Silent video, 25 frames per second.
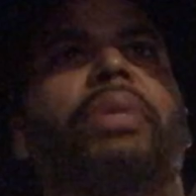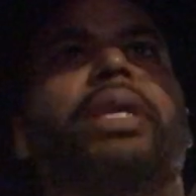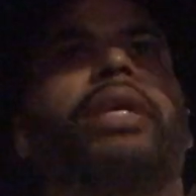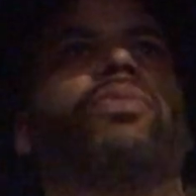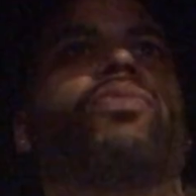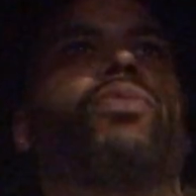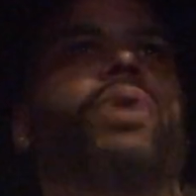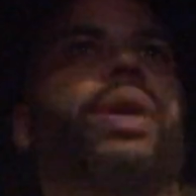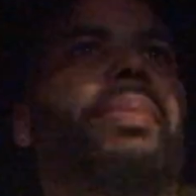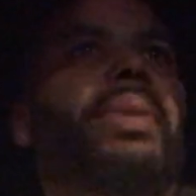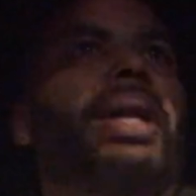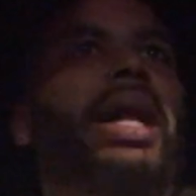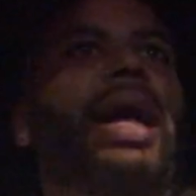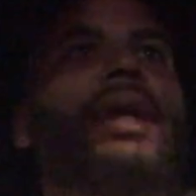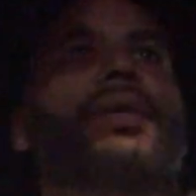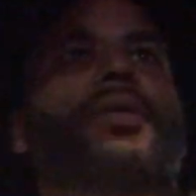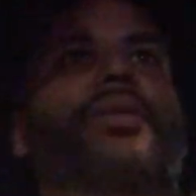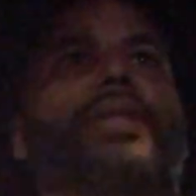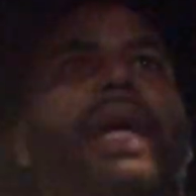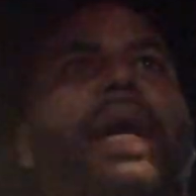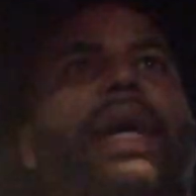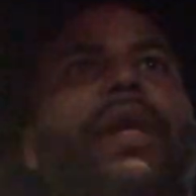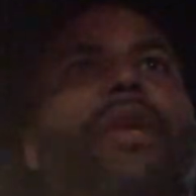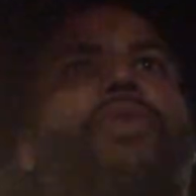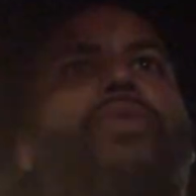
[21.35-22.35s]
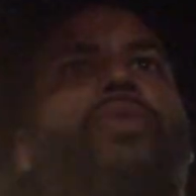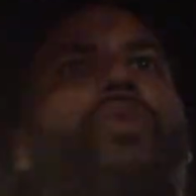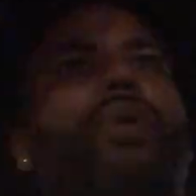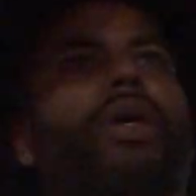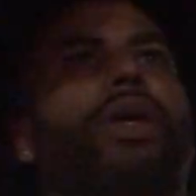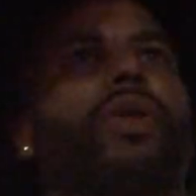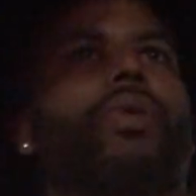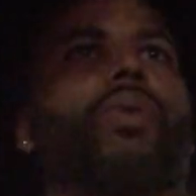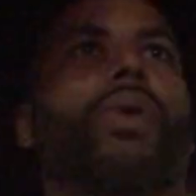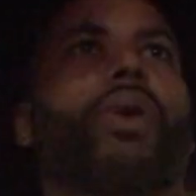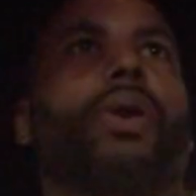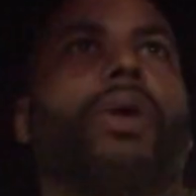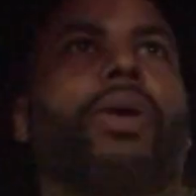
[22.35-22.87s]
meet women outside in the
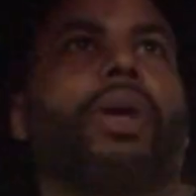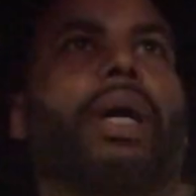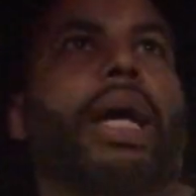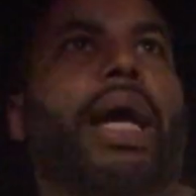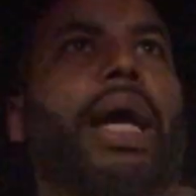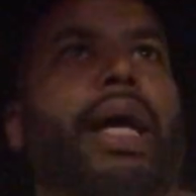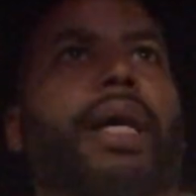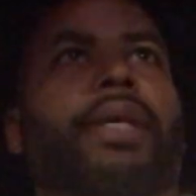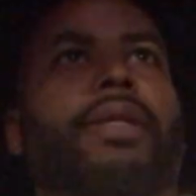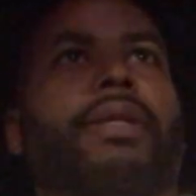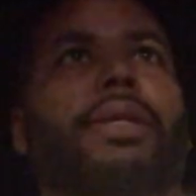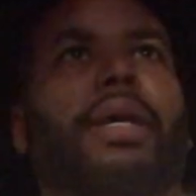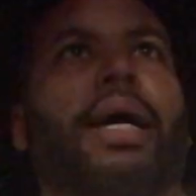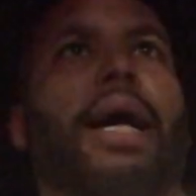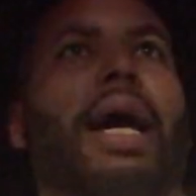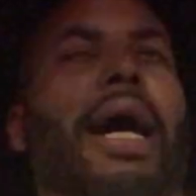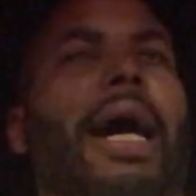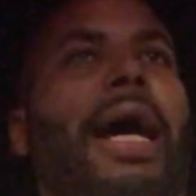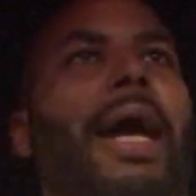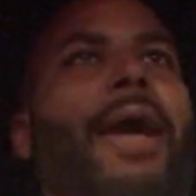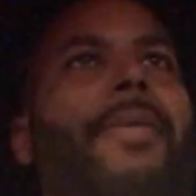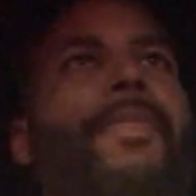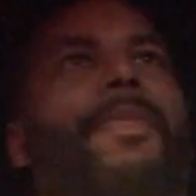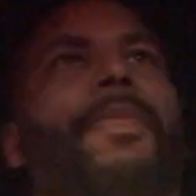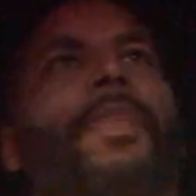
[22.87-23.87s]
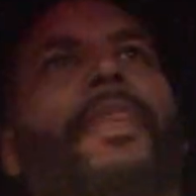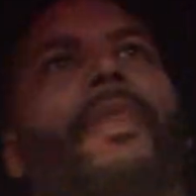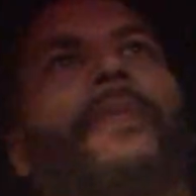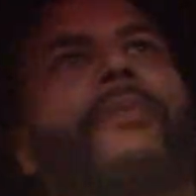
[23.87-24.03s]
real world, guys. All right?